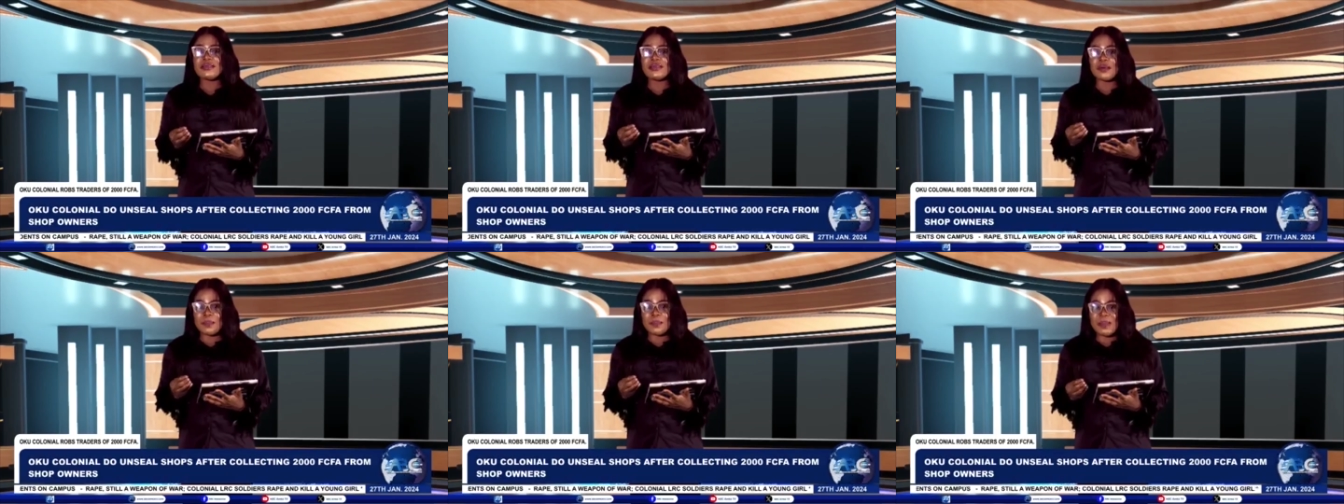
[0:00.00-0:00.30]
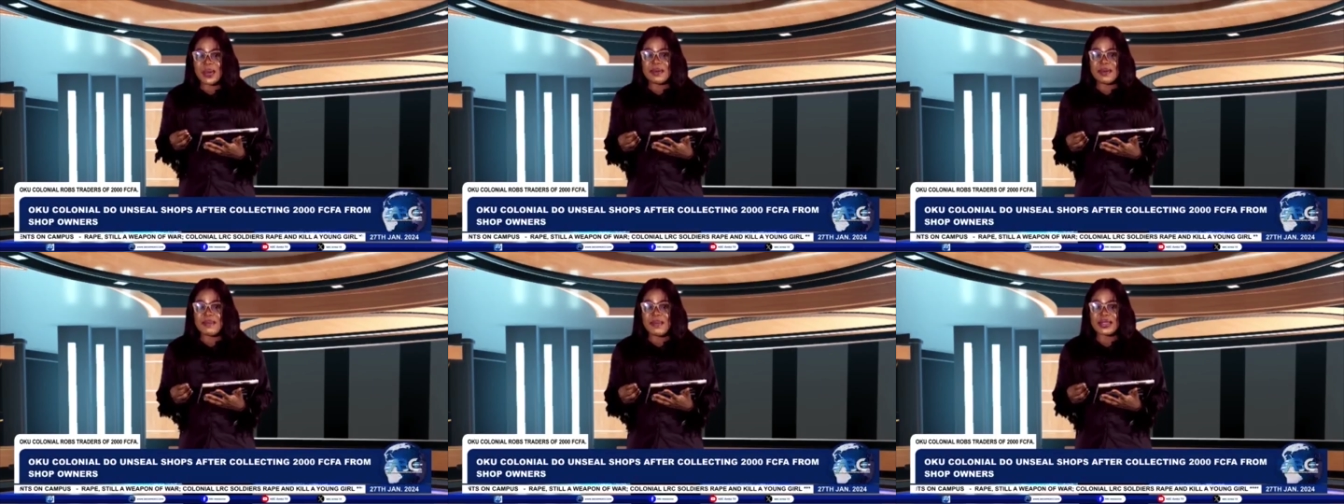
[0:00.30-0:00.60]
The
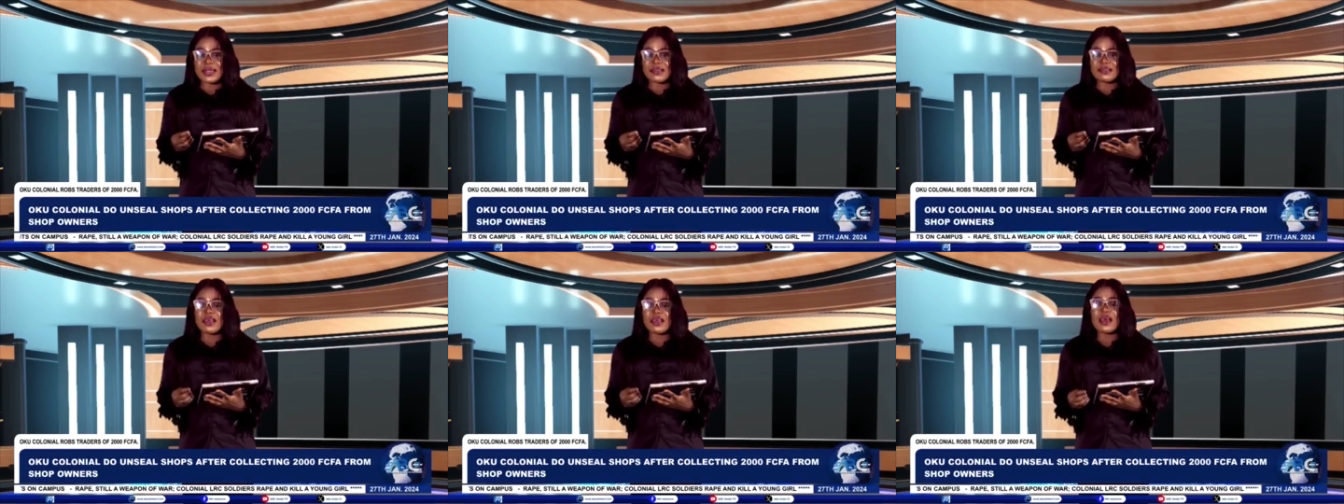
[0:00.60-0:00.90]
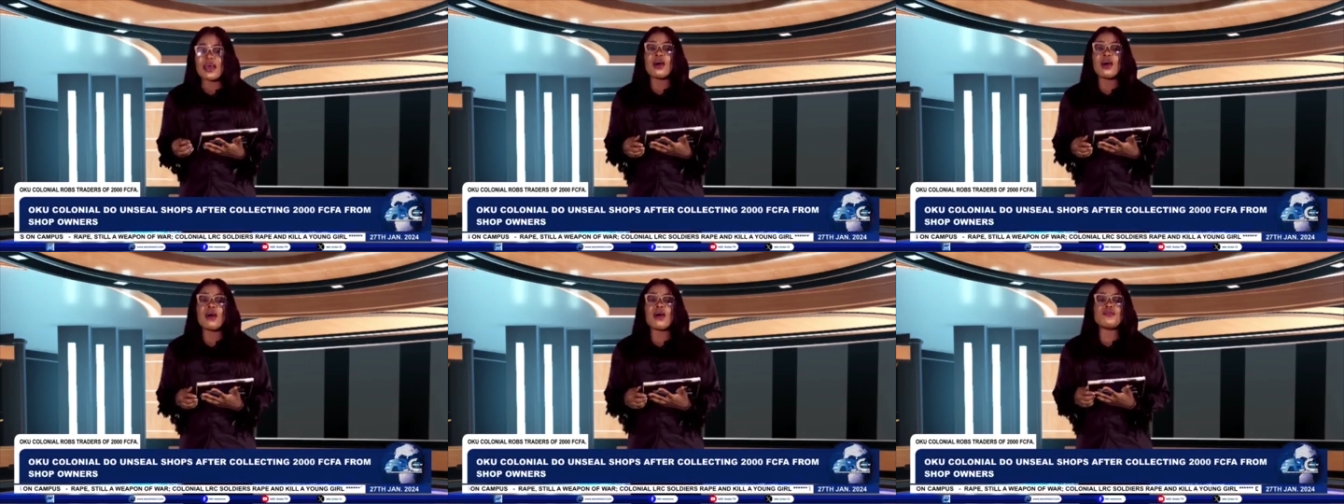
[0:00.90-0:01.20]

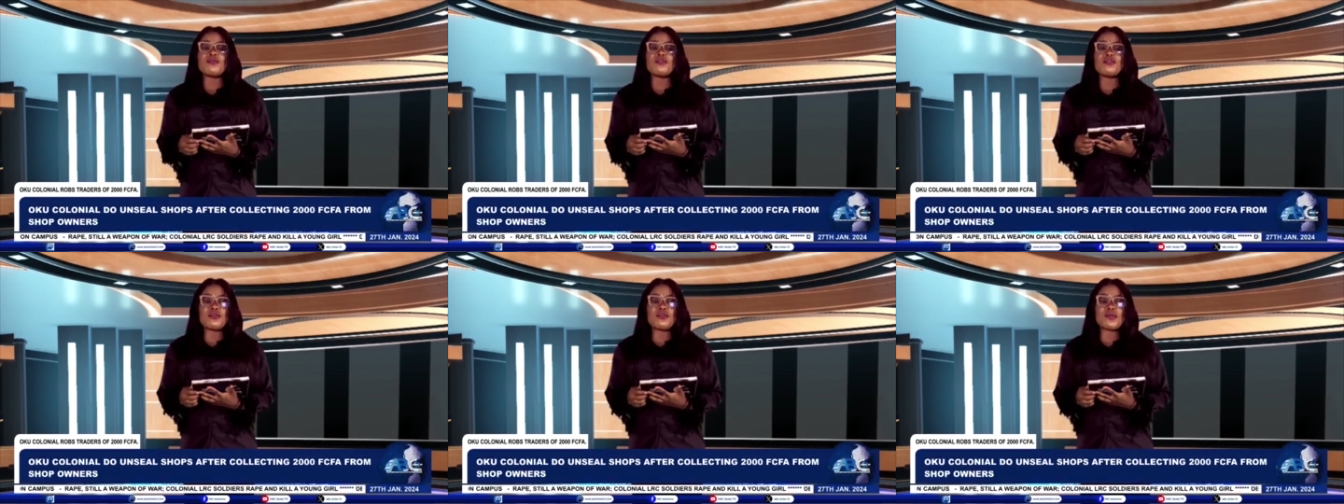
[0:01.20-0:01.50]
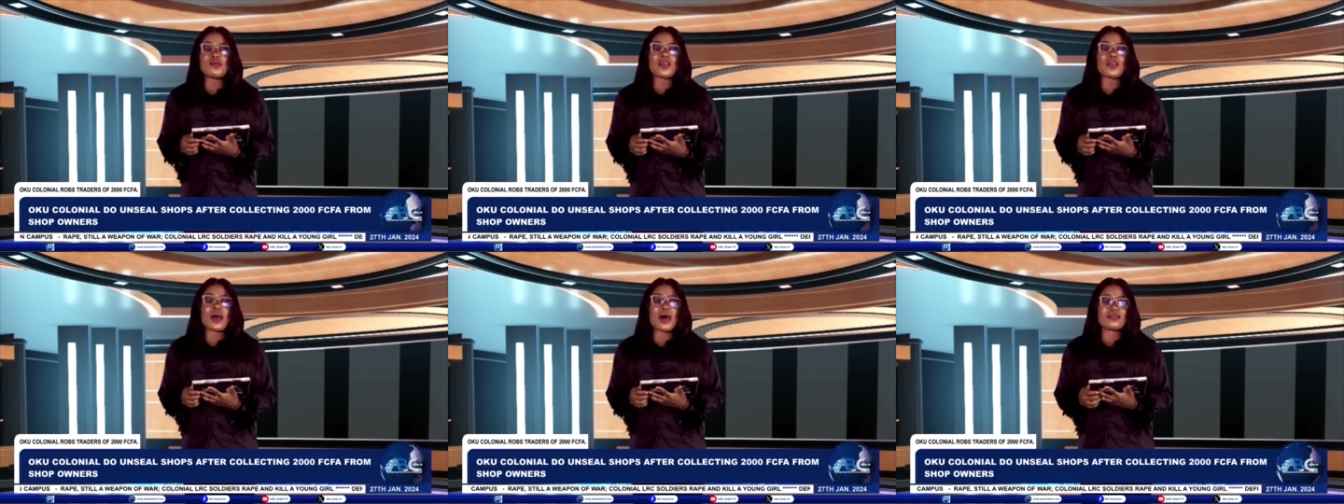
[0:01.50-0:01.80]
payment of
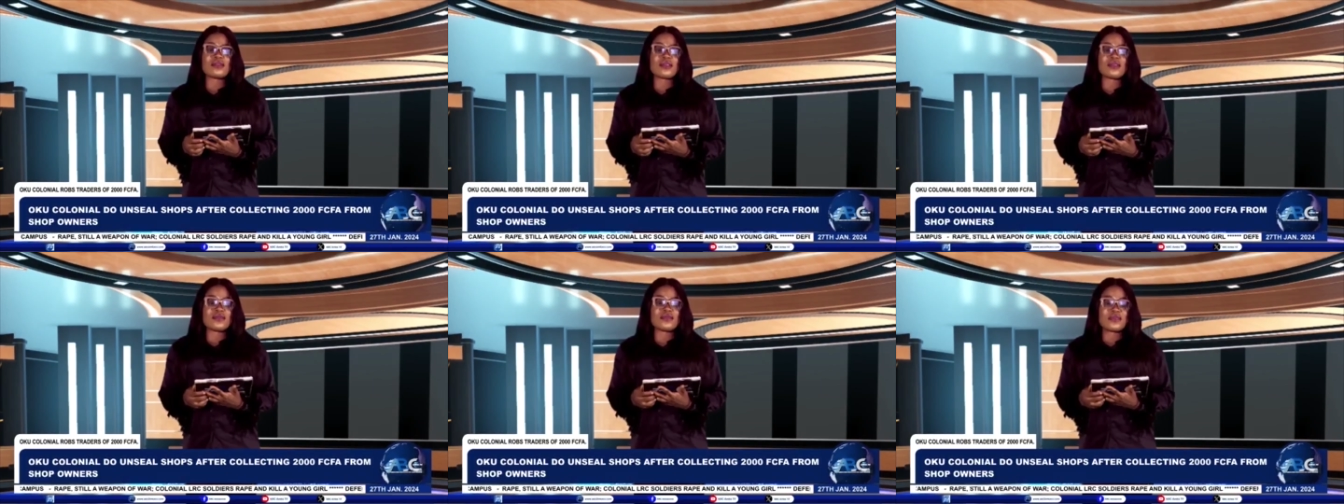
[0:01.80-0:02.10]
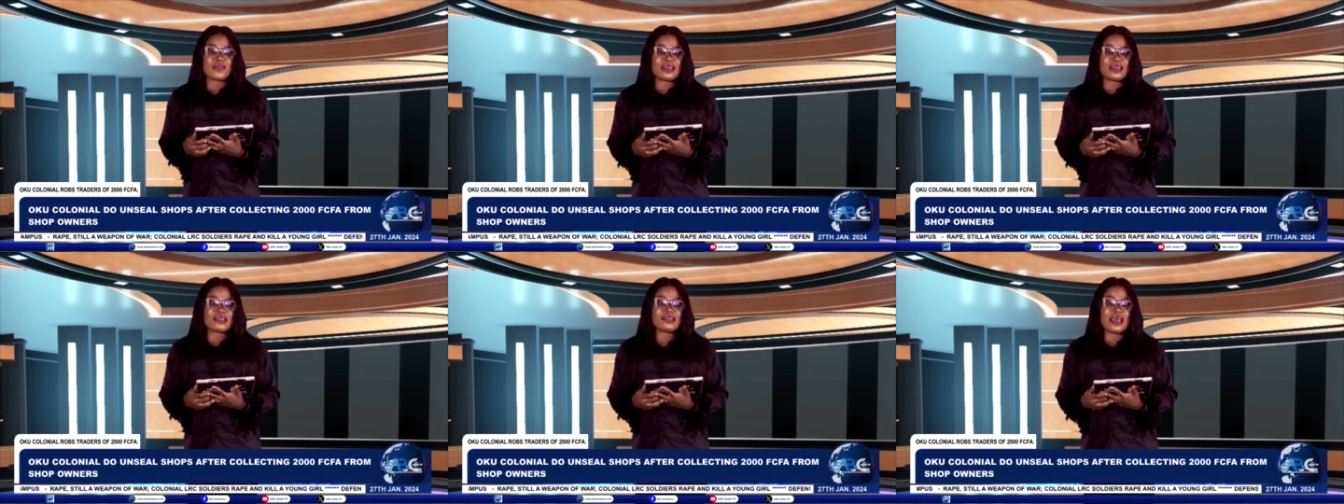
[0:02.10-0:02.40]

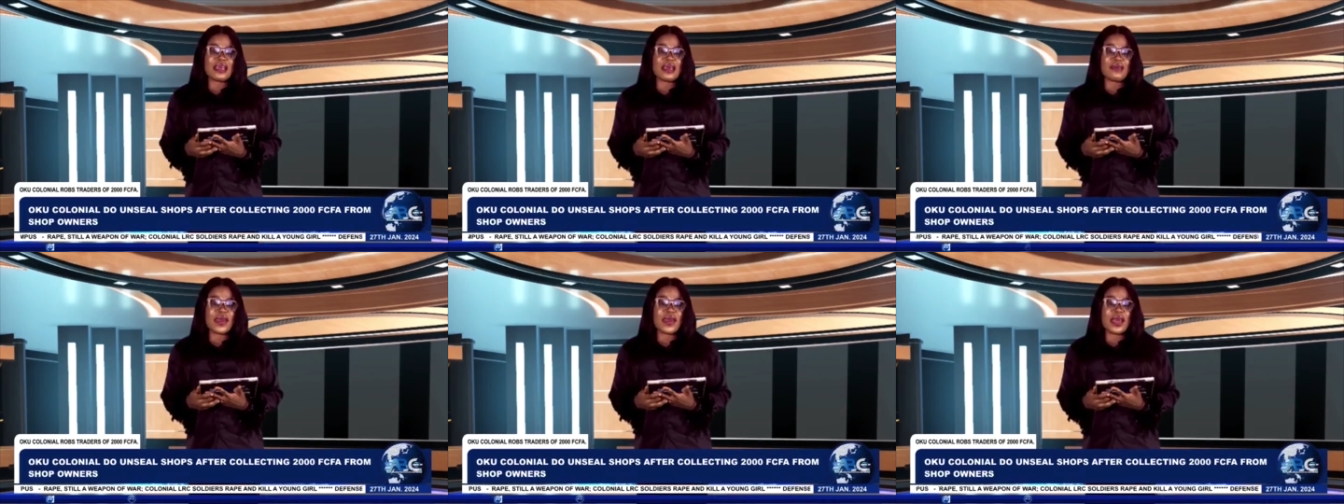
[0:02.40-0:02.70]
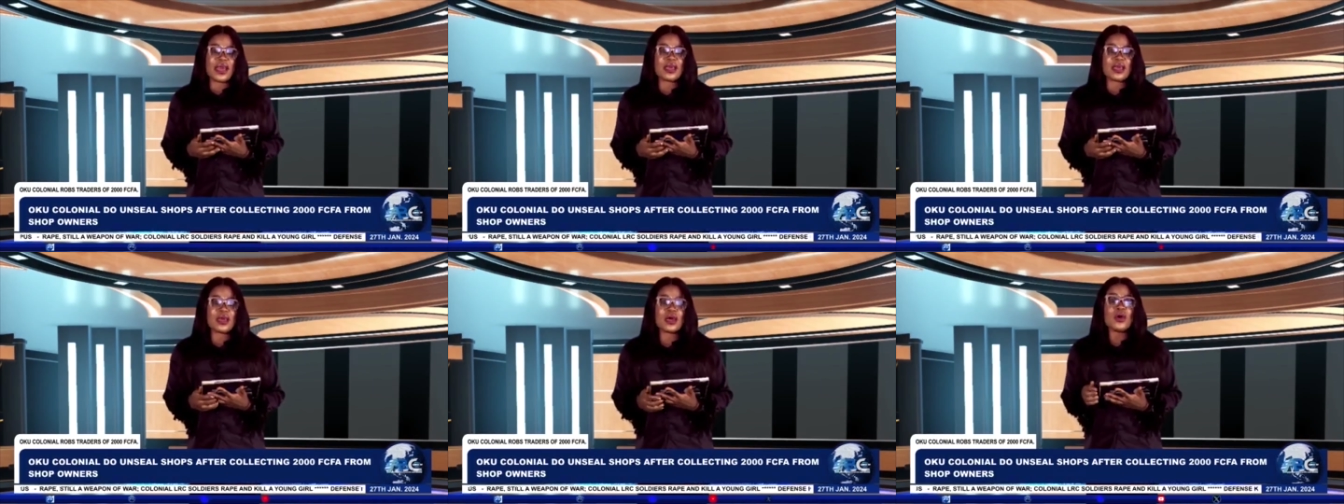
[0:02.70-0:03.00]
2,000 francs
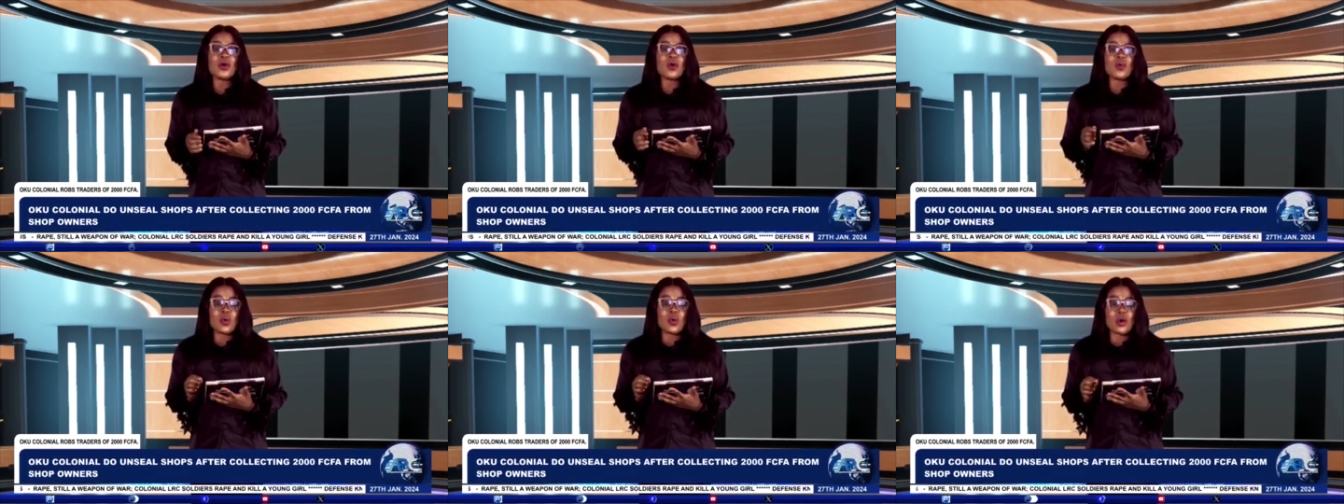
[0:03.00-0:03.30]
CFA